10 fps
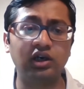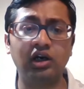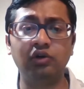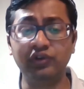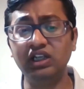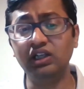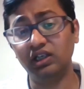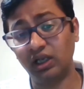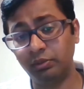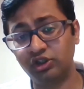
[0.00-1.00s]
within the
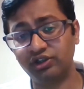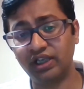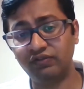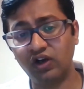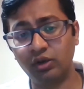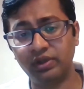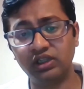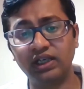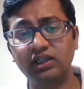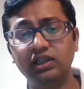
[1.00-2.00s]
laboratory environment
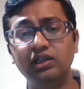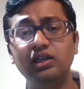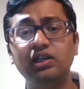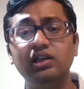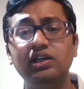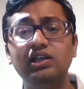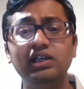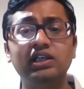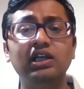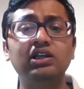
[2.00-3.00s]
that it
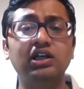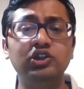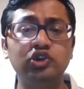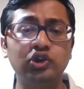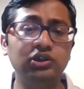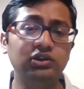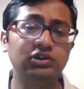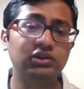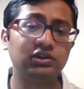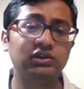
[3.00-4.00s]
can control
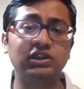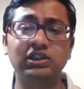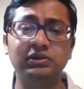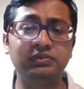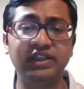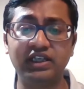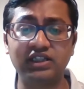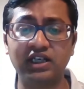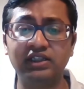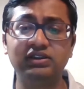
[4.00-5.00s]
the data
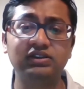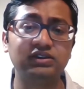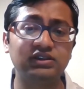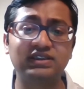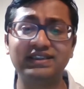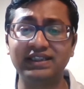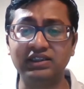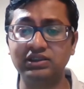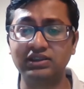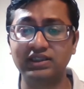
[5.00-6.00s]
and
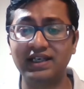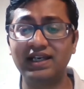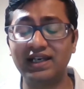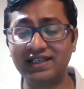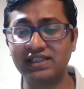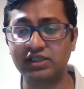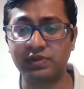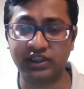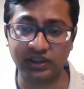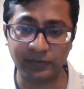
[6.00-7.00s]
signals as
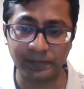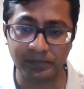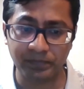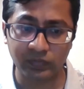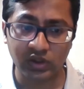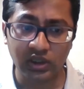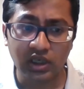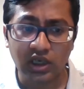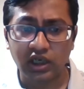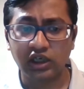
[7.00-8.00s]
expected. Now